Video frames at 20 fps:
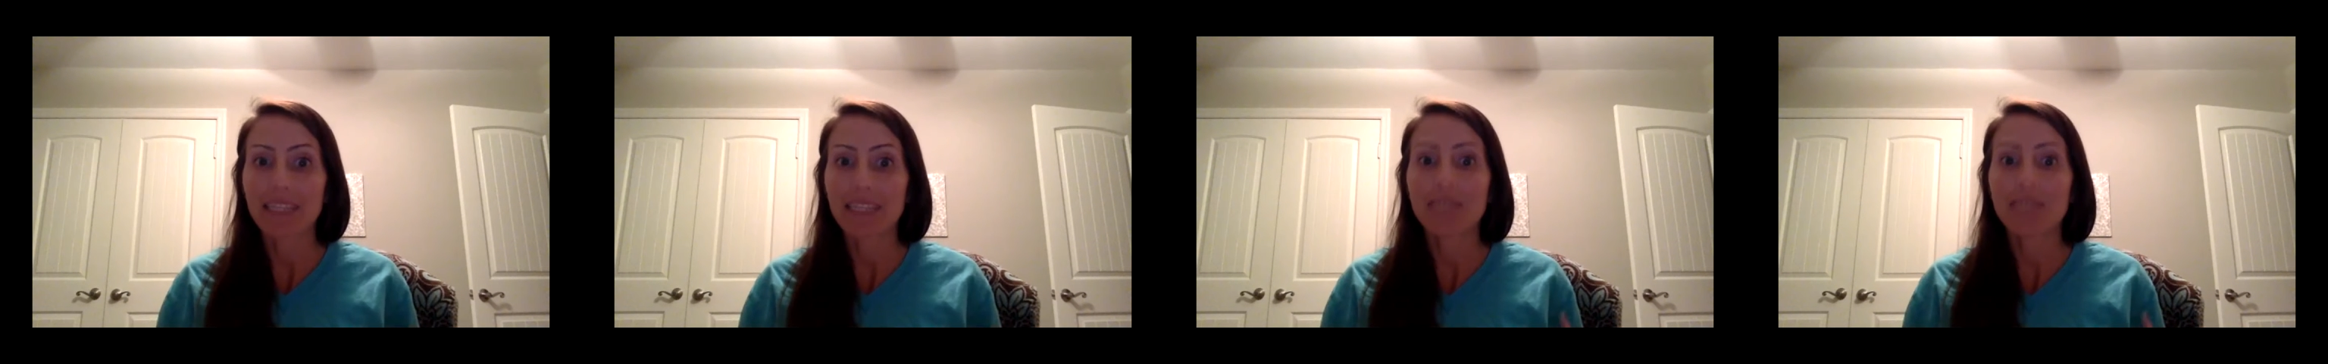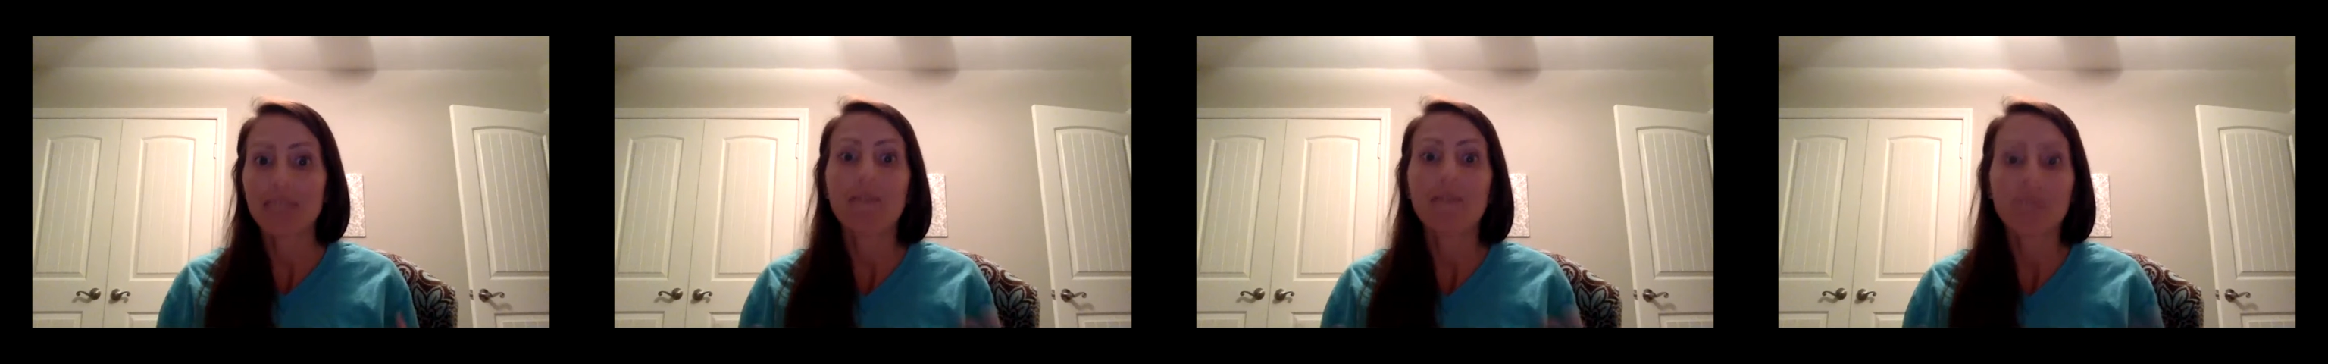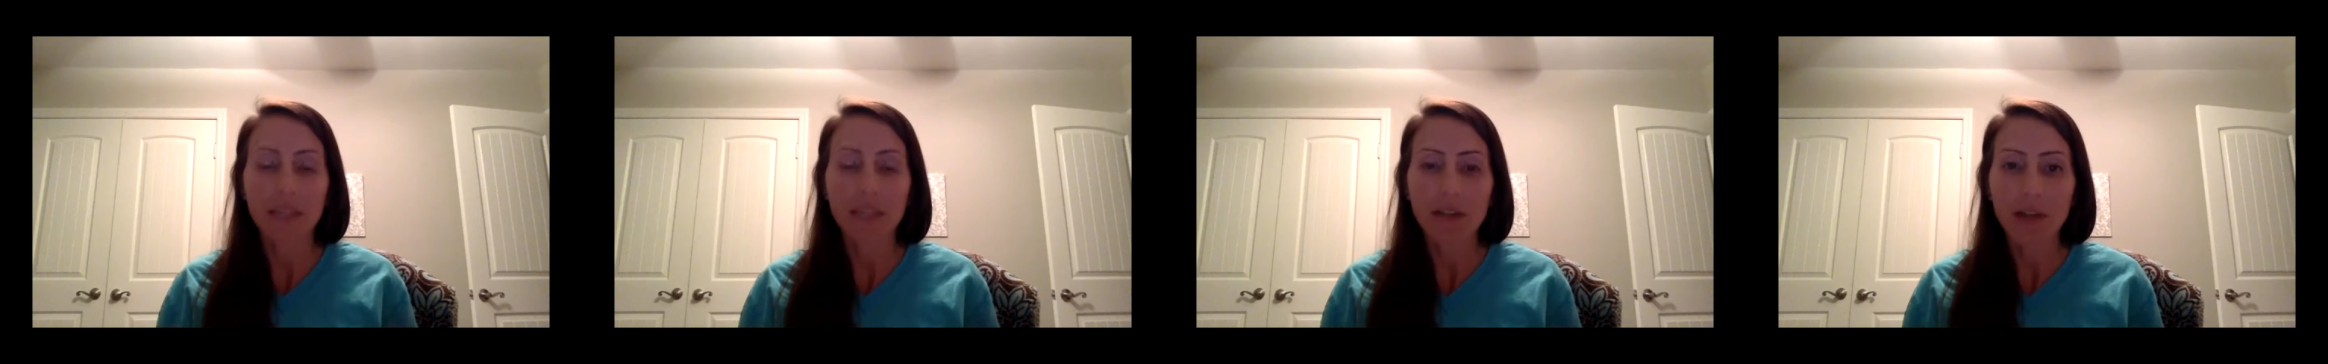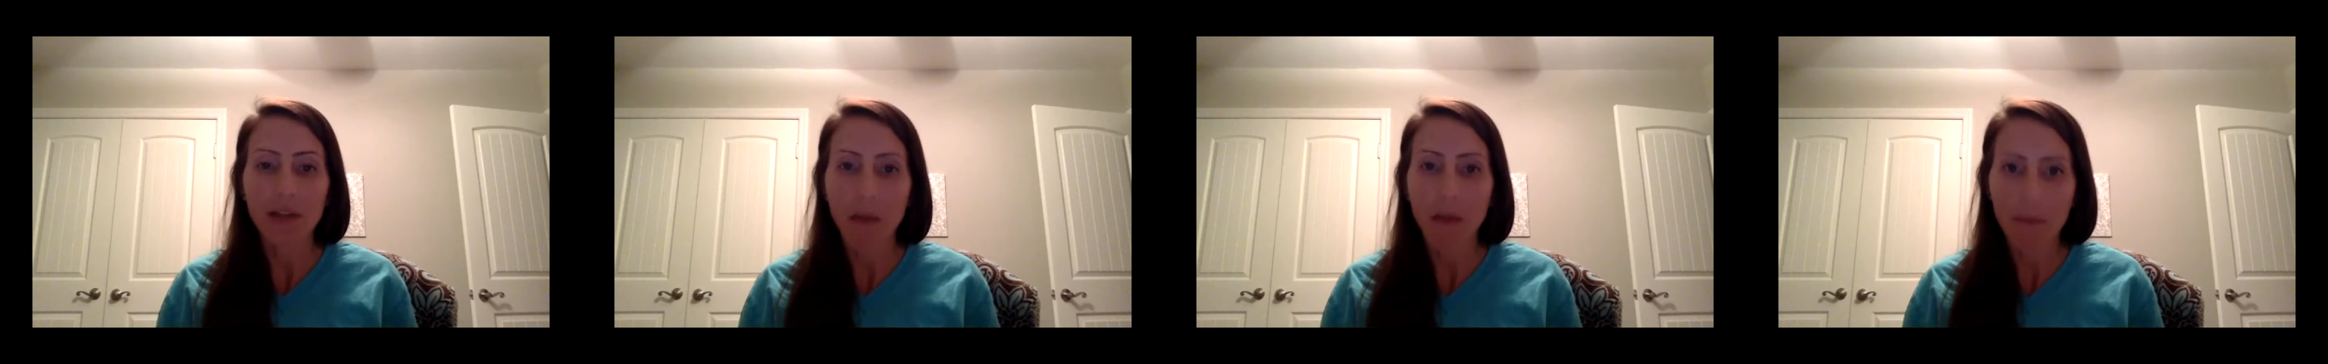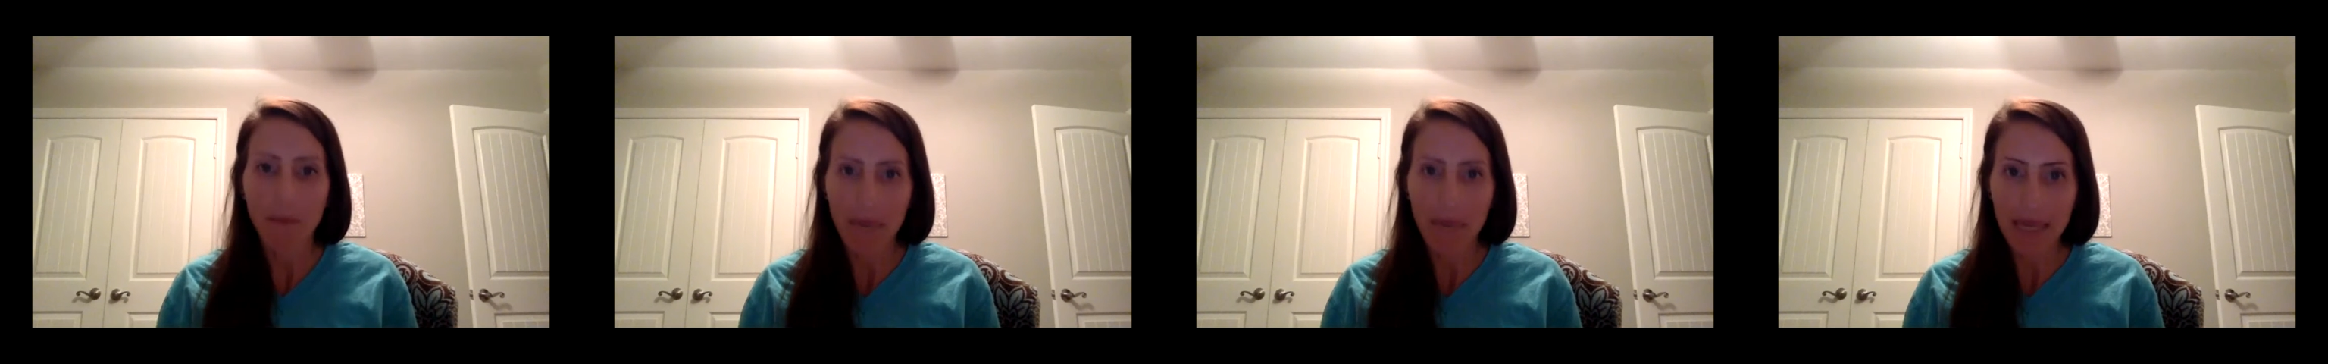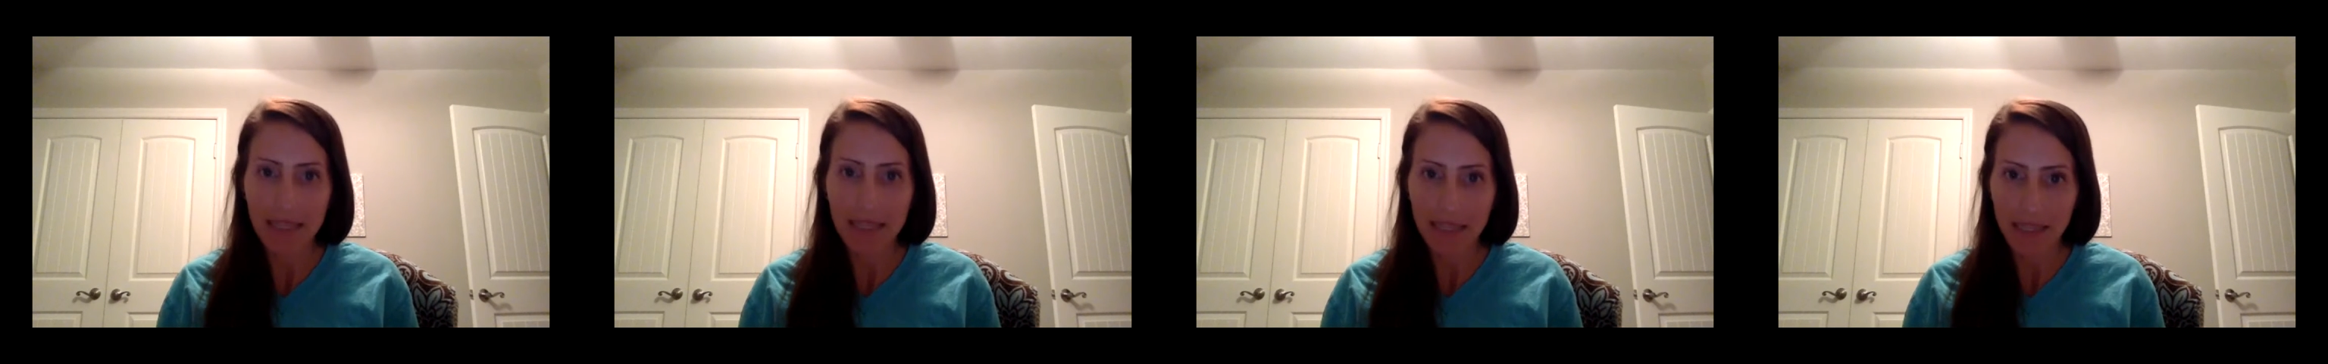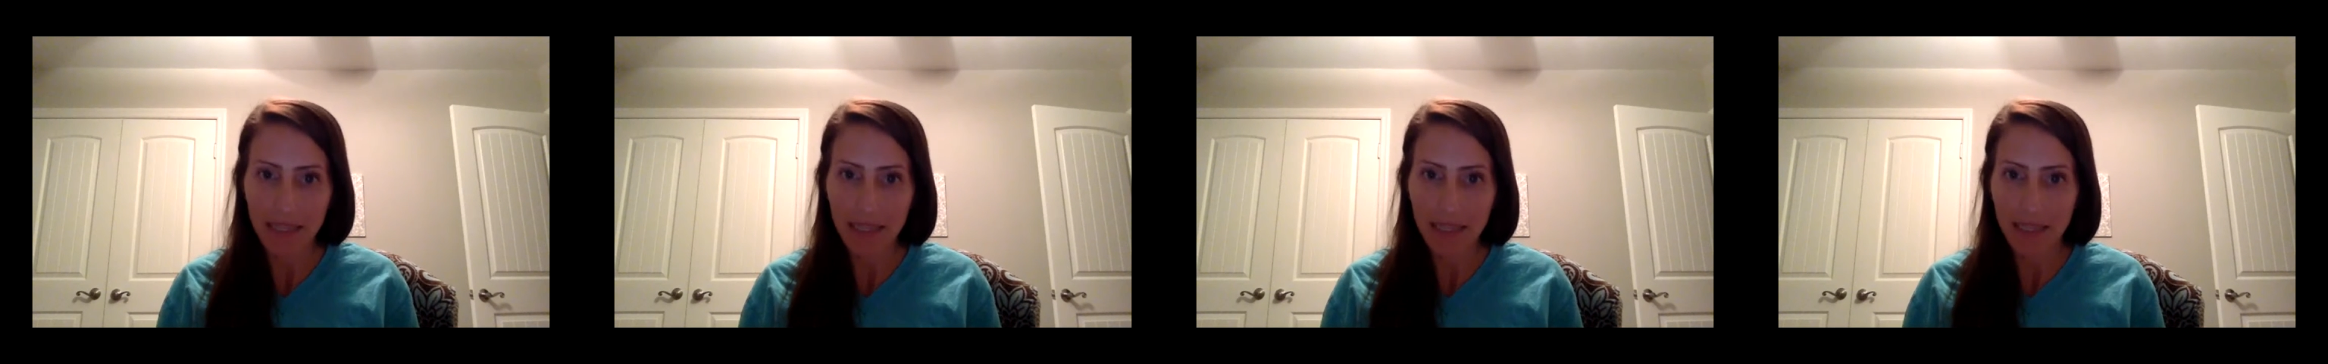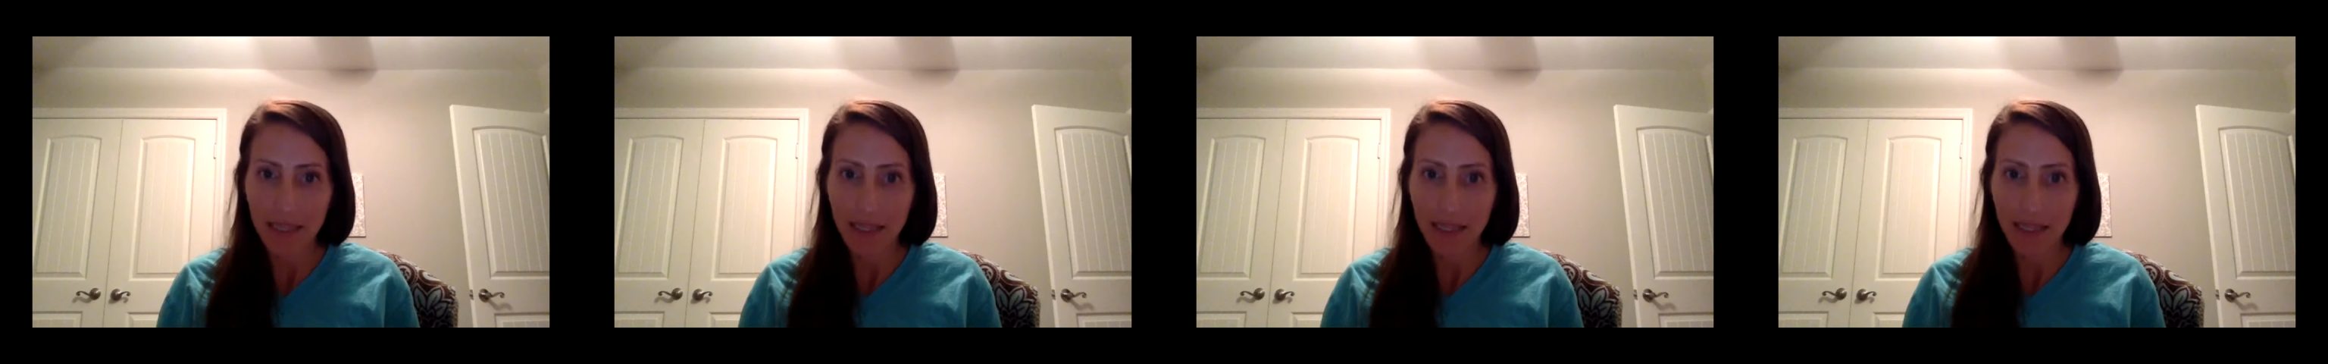to feel amazing.